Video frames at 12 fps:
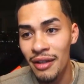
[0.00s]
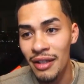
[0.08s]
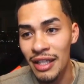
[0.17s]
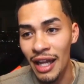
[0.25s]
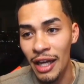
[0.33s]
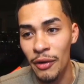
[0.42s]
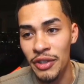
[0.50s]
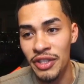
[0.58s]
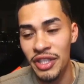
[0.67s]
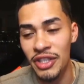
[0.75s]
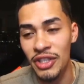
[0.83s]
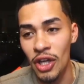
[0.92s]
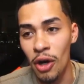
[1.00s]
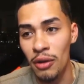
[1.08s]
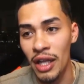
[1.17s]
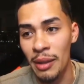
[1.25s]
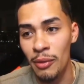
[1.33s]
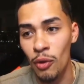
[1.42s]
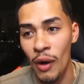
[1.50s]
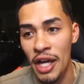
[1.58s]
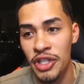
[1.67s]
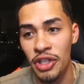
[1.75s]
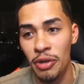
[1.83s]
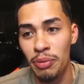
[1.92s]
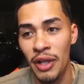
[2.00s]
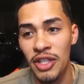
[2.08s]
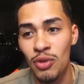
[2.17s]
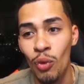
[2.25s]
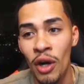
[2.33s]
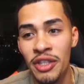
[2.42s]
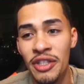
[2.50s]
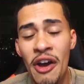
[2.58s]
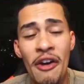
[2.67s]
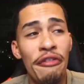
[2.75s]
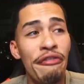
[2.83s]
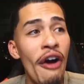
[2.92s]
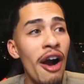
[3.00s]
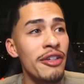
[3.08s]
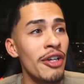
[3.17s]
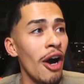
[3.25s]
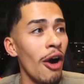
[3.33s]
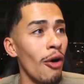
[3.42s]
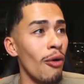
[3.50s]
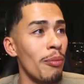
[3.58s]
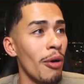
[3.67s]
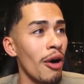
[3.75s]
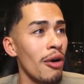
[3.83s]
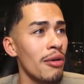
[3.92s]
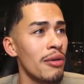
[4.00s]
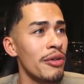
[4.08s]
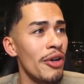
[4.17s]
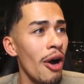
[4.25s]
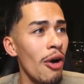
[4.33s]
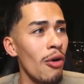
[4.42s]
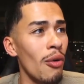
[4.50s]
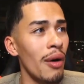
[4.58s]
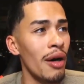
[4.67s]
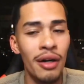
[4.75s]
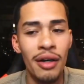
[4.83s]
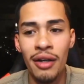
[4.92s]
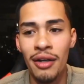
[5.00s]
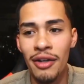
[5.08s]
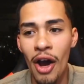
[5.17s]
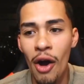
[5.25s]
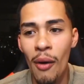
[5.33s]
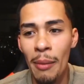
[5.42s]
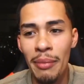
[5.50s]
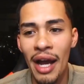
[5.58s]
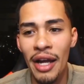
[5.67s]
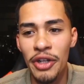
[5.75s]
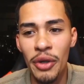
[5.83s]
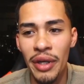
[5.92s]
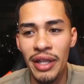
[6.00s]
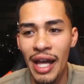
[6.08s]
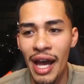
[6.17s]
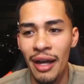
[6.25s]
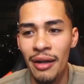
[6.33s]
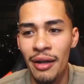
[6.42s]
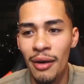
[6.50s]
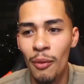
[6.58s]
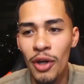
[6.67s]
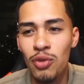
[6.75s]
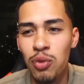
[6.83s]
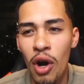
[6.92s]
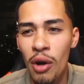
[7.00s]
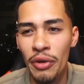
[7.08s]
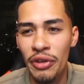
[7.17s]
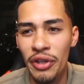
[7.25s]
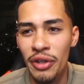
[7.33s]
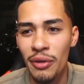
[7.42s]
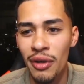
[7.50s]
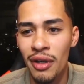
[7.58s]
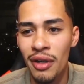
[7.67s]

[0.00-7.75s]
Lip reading: Eli Christmas says, yo, let him crash at your place once. Fuck no, bro. No. No, I'm not doing that. What is wrong with you?